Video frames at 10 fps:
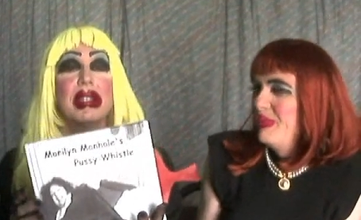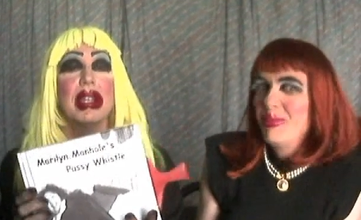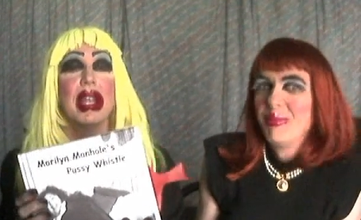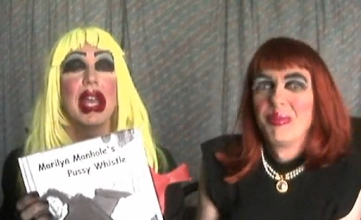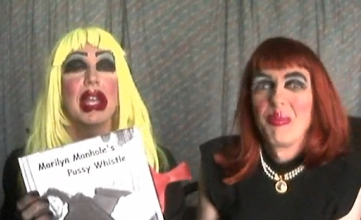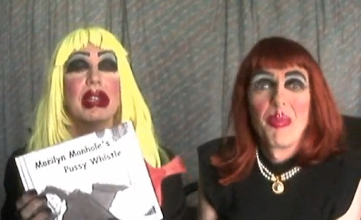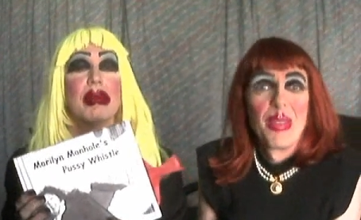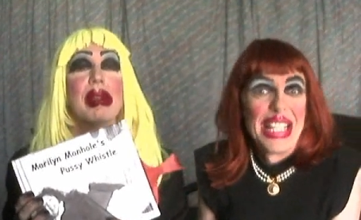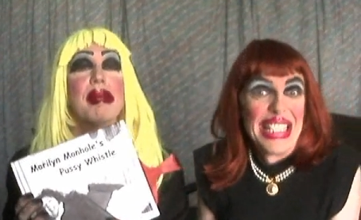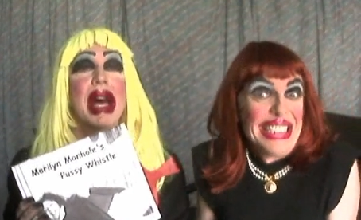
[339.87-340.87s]
Speaker 1: it and it
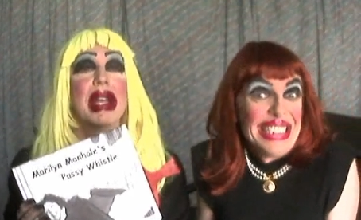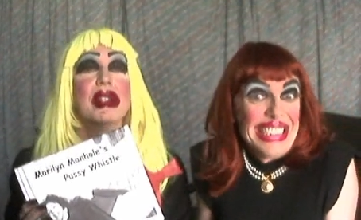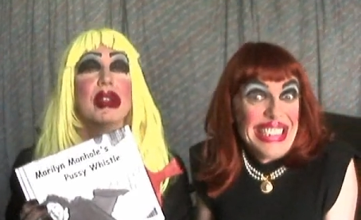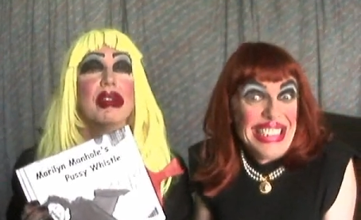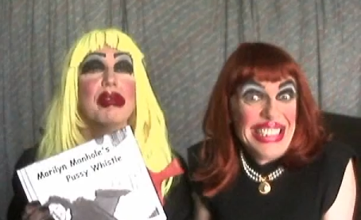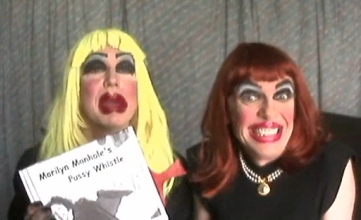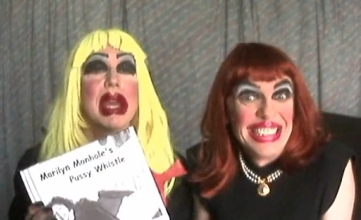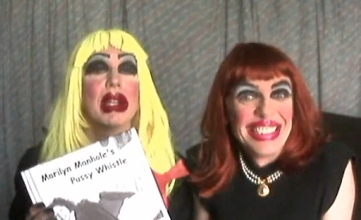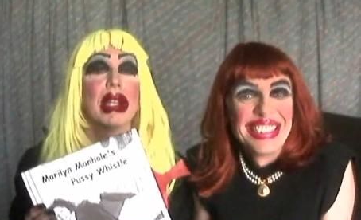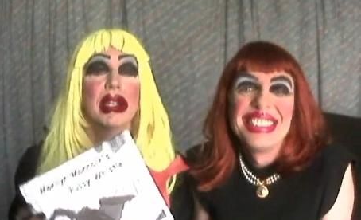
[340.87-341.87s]
reminds you of
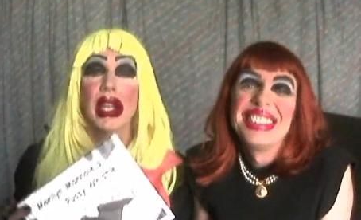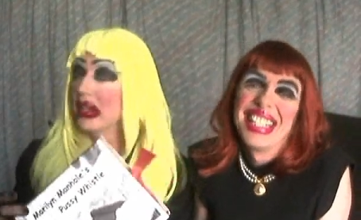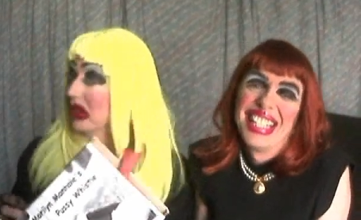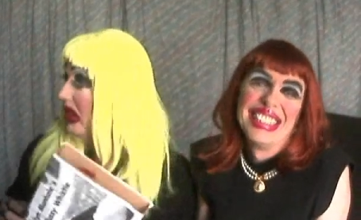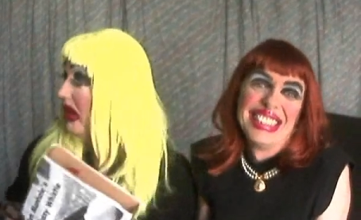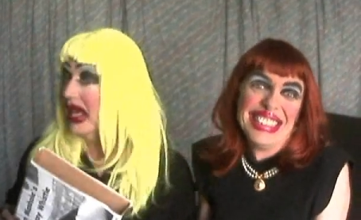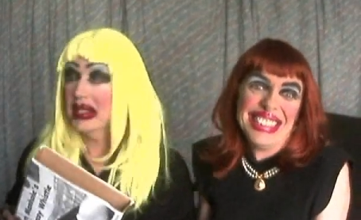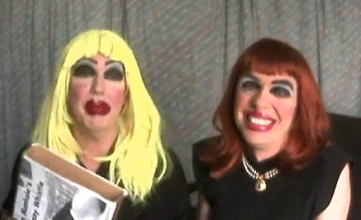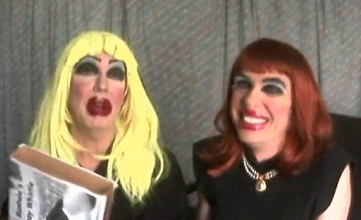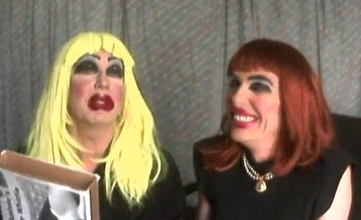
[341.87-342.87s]
Marilyn. You know, I
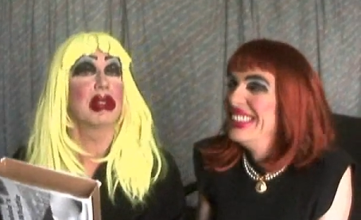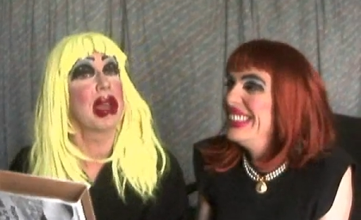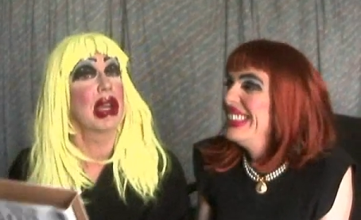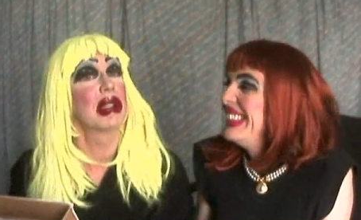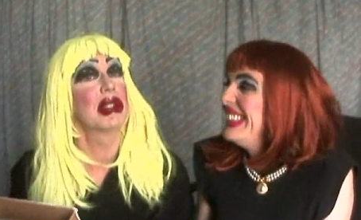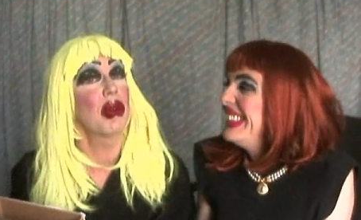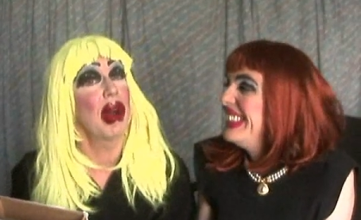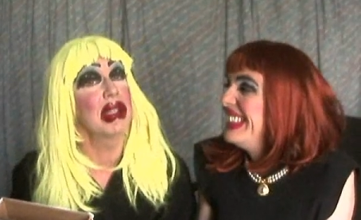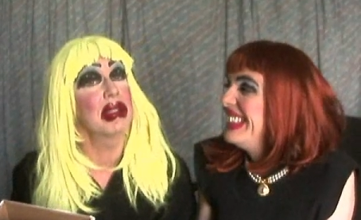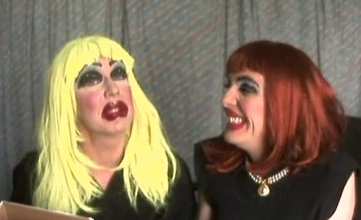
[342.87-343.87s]
spoke to Marilyn
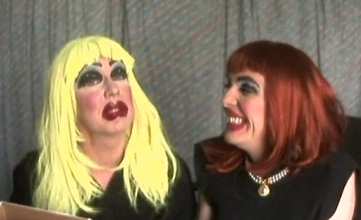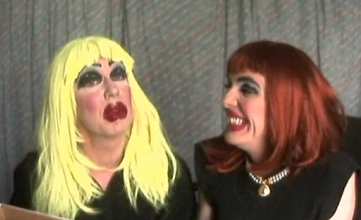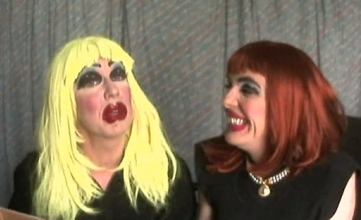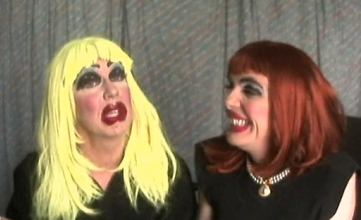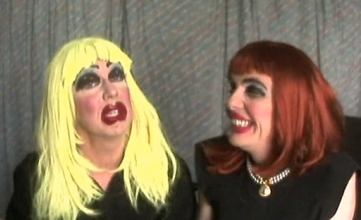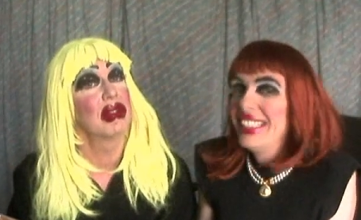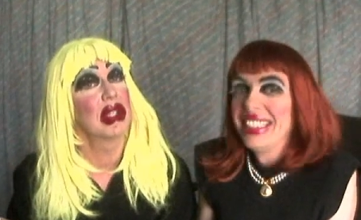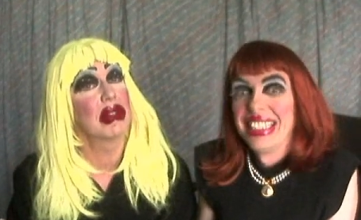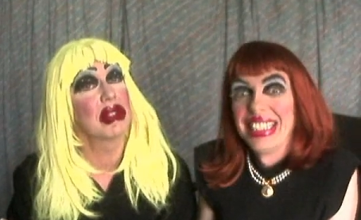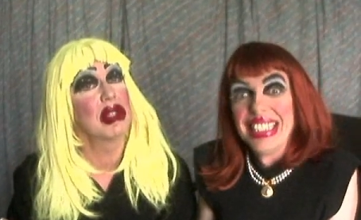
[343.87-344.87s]
twice this morning, even
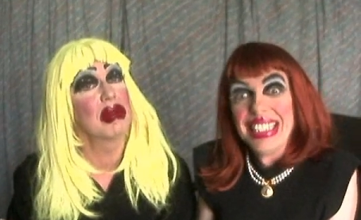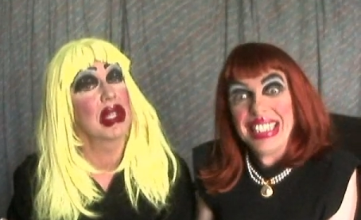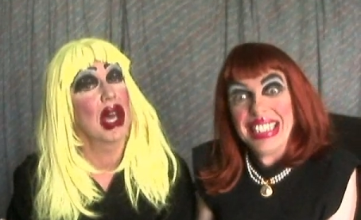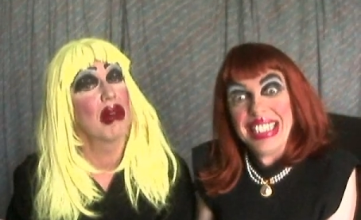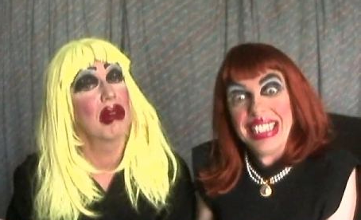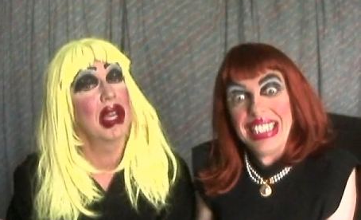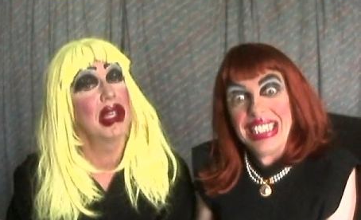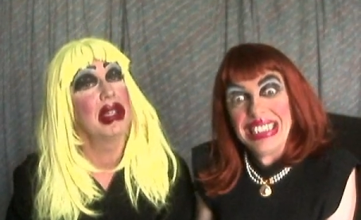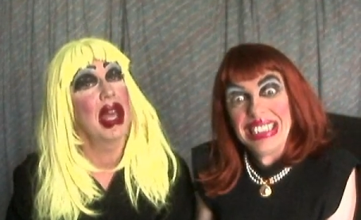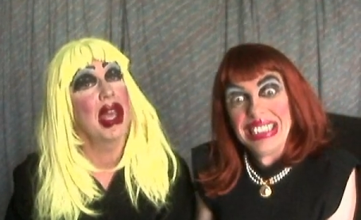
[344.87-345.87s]
though she was
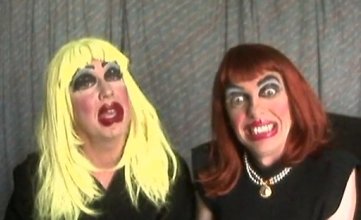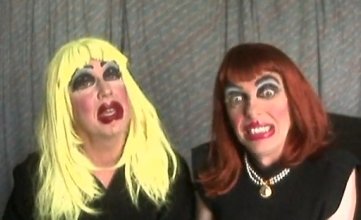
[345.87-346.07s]
already dead.